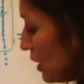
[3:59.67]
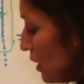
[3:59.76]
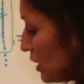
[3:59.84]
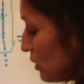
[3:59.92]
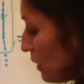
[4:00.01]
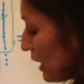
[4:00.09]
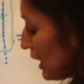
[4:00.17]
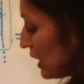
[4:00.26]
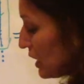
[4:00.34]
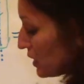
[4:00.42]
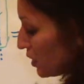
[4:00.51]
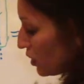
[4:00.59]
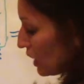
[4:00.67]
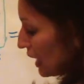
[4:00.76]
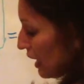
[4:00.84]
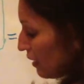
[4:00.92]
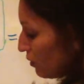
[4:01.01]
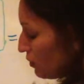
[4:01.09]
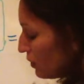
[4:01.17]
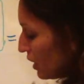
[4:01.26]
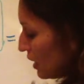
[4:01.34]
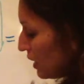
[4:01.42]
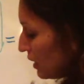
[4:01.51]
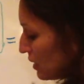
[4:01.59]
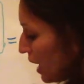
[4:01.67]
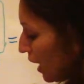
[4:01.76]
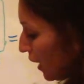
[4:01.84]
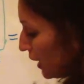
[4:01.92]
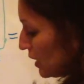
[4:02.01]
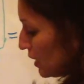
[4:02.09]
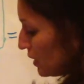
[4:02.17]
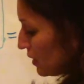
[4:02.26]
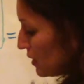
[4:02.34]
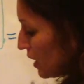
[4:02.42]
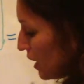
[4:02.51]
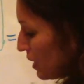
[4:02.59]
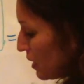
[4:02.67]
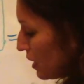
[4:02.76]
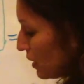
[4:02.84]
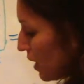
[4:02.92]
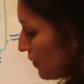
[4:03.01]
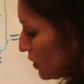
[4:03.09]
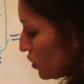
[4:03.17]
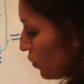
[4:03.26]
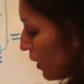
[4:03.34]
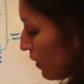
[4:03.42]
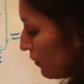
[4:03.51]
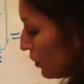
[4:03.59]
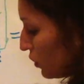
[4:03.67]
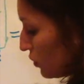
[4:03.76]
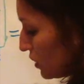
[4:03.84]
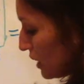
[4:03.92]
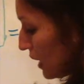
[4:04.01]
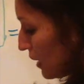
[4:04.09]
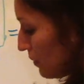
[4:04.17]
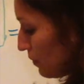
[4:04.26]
to make it easier to count. 9, 10, 11, 12, 13.